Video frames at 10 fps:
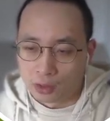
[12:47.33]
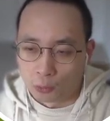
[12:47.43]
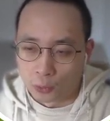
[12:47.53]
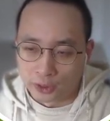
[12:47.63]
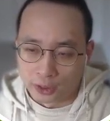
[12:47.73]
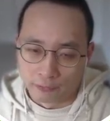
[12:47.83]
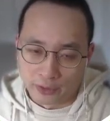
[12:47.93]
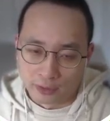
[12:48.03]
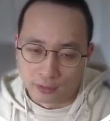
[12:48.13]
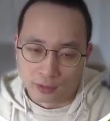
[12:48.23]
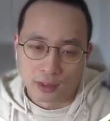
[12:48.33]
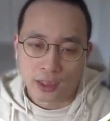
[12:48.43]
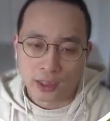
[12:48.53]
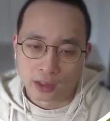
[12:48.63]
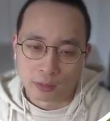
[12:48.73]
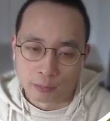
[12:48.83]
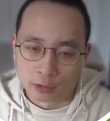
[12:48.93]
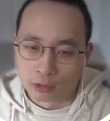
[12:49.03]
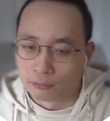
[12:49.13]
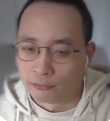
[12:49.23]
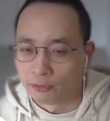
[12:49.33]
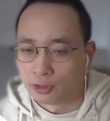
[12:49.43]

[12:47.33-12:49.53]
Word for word: when dealing with a high number of